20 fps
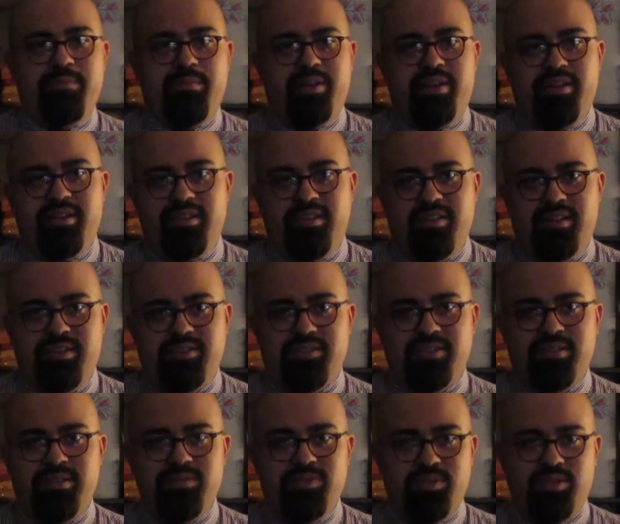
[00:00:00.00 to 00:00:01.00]
my
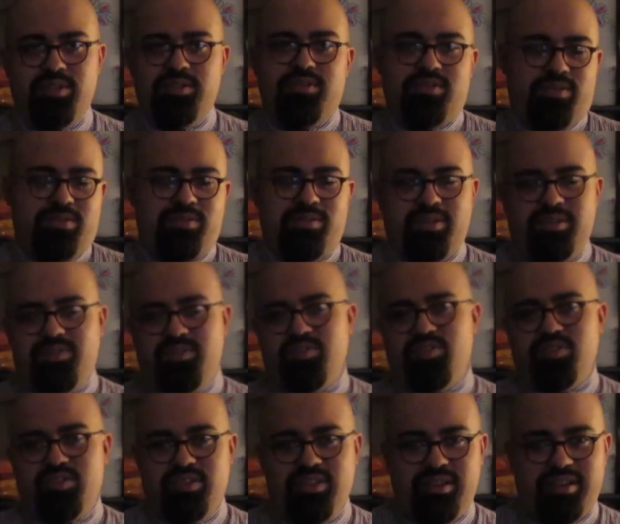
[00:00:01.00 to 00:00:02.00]
lesson. This is just the